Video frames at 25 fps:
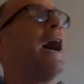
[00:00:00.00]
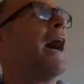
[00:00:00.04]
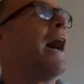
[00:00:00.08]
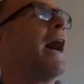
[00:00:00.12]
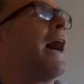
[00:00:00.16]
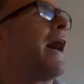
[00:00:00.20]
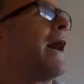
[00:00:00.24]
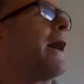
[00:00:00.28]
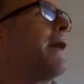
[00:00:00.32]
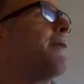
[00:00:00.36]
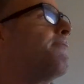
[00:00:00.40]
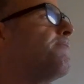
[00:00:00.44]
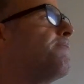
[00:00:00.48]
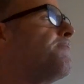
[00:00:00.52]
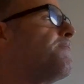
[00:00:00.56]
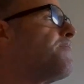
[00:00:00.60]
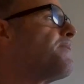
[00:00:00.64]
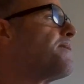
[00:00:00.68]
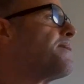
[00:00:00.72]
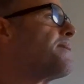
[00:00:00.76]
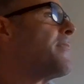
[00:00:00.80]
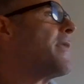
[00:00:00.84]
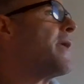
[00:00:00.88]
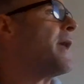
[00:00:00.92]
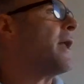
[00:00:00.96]
And
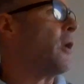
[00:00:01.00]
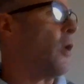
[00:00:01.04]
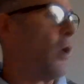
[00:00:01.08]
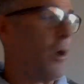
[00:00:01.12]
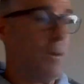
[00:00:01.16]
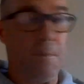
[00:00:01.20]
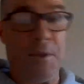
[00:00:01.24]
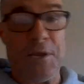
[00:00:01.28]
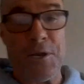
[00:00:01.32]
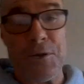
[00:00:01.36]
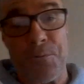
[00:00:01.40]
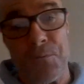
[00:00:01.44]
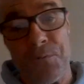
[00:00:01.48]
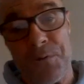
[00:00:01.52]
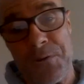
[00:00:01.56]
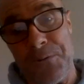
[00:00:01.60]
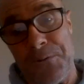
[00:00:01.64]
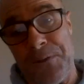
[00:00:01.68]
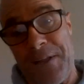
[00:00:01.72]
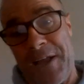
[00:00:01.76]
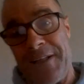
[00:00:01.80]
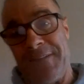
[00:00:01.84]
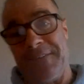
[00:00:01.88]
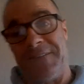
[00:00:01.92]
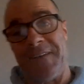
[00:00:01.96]
I mean a
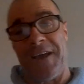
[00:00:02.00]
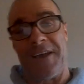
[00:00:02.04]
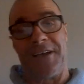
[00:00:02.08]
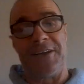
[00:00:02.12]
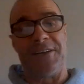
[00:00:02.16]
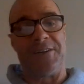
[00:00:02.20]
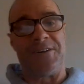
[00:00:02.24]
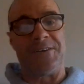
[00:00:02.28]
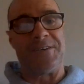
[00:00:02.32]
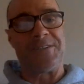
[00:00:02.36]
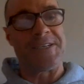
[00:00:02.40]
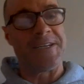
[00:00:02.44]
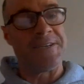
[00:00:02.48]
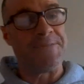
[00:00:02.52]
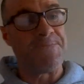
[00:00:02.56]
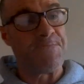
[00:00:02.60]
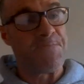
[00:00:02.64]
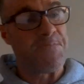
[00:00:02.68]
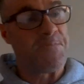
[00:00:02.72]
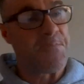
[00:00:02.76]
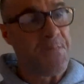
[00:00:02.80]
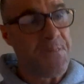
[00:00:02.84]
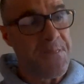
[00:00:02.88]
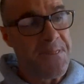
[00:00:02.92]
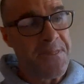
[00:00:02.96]
real
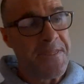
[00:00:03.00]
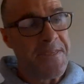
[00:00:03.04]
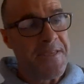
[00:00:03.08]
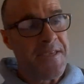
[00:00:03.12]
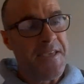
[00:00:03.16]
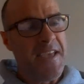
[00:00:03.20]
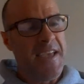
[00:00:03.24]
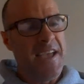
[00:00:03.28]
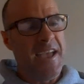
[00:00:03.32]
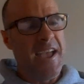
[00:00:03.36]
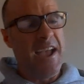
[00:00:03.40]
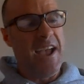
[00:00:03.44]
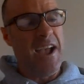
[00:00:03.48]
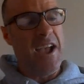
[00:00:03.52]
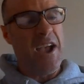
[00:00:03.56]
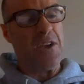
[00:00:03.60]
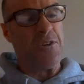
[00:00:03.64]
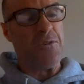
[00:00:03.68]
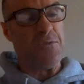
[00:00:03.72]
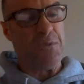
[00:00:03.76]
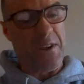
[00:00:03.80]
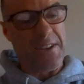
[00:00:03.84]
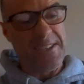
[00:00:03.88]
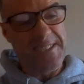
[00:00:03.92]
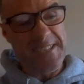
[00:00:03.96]
antagoniser,
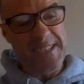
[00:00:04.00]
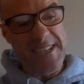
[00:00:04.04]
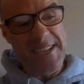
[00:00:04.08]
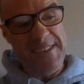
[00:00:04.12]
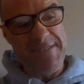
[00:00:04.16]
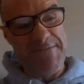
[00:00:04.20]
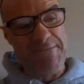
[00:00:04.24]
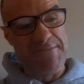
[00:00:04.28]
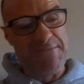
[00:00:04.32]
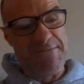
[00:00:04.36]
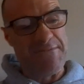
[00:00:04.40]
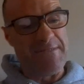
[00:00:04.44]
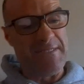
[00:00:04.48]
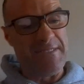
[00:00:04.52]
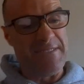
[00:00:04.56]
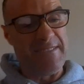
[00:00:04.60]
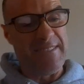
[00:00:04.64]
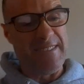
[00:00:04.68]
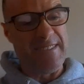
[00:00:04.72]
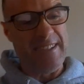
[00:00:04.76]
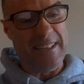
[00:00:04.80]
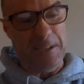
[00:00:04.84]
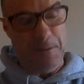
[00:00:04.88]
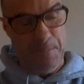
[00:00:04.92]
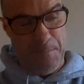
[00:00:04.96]
aggressive,
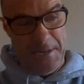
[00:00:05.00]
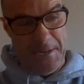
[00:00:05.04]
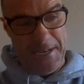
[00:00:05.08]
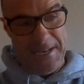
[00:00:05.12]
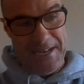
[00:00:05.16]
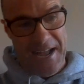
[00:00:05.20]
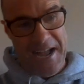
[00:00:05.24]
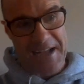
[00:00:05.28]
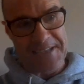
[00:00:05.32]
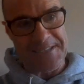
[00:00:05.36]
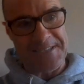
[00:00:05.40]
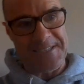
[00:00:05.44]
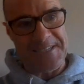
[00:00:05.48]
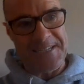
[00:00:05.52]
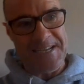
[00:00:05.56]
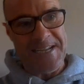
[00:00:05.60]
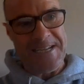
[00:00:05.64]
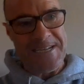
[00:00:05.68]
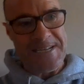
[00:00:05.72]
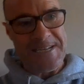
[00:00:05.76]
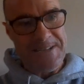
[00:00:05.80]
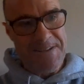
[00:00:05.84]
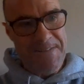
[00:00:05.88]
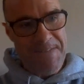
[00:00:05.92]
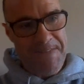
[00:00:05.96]
a little bit nasty.